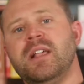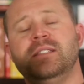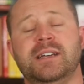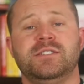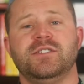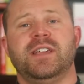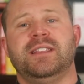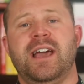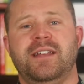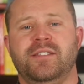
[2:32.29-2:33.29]
let's look
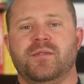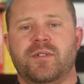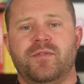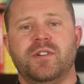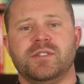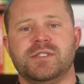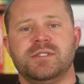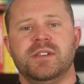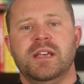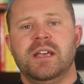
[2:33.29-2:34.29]
at that in the
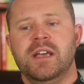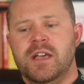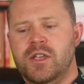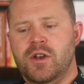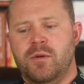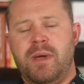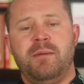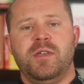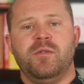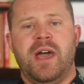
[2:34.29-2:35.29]
reverse.
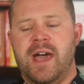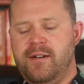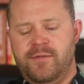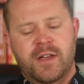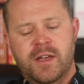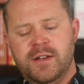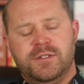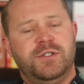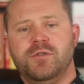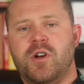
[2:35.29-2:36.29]
Maybe you have
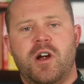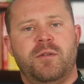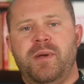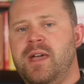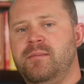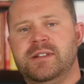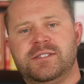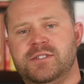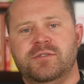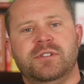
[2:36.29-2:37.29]
two car
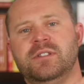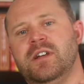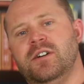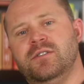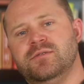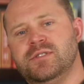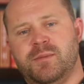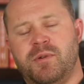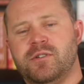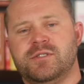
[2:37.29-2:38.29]
payments, student loans,
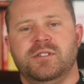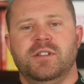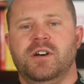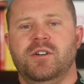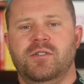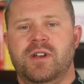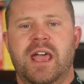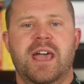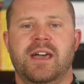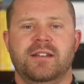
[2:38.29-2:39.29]
a personal loan,
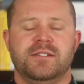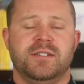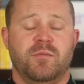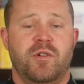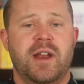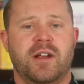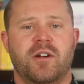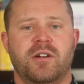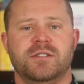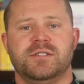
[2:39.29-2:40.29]
and some credit
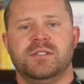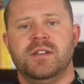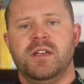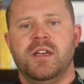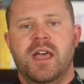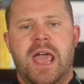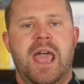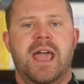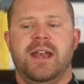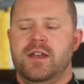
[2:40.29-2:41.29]
cards.
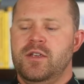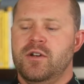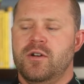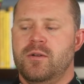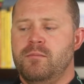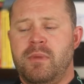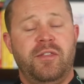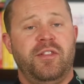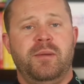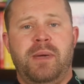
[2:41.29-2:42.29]
And your
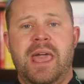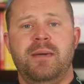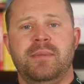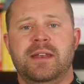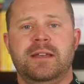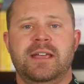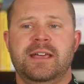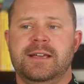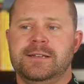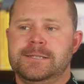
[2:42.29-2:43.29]
monthly payment
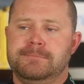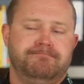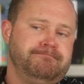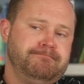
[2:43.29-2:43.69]
is